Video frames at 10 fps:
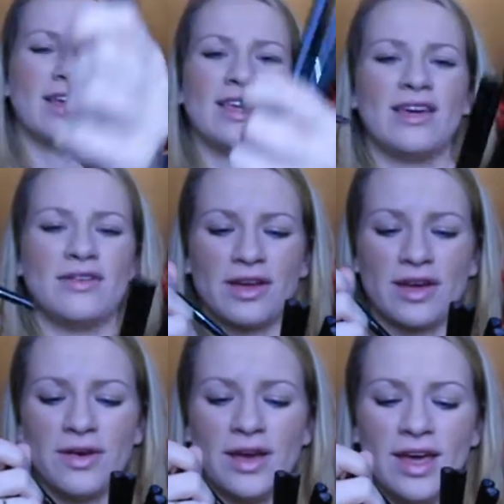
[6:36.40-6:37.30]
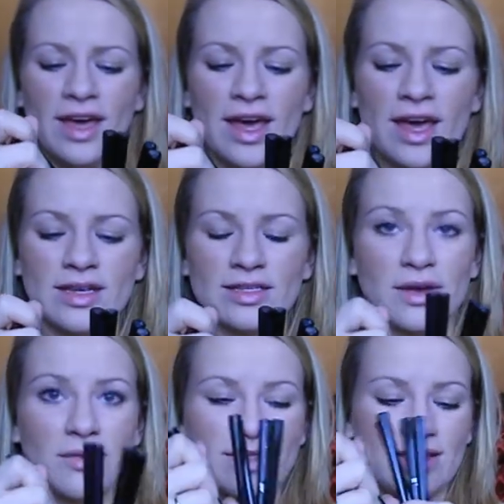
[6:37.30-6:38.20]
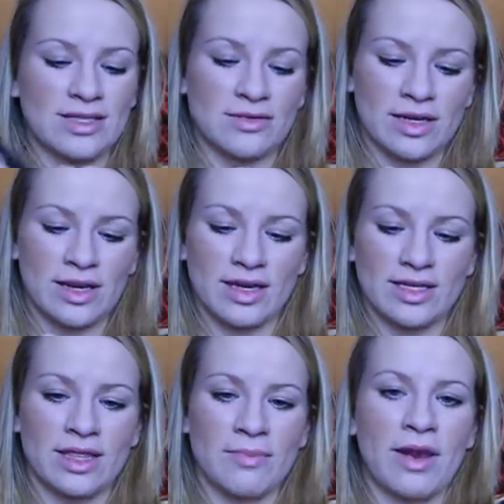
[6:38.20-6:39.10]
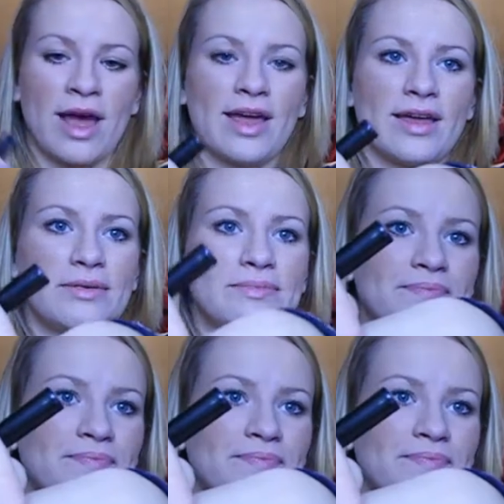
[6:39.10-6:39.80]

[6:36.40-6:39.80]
buy it like a year ago. So this is really nice, and the black,